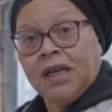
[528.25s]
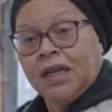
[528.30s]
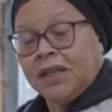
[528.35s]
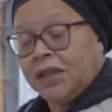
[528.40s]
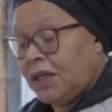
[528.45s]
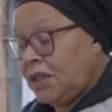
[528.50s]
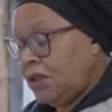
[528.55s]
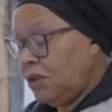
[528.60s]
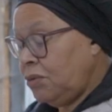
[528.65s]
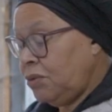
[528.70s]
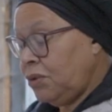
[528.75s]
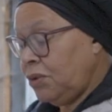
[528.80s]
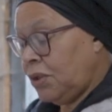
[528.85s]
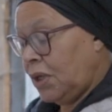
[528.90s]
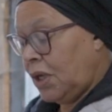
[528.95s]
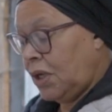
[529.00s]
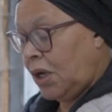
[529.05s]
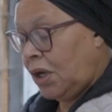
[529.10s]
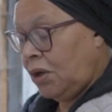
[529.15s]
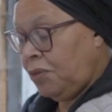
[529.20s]
Then you would
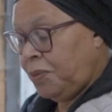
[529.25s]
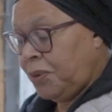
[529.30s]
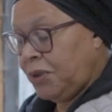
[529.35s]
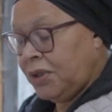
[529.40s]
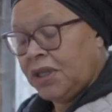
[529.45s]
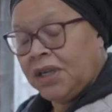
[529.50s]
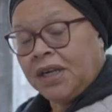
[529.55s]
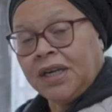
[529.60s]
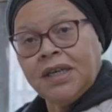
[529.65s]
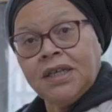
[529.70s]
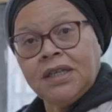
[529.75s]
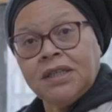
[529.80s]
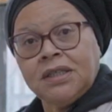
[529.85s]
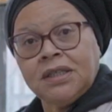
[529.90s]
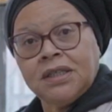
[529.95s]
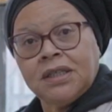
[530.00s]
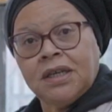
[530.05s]
open the lid,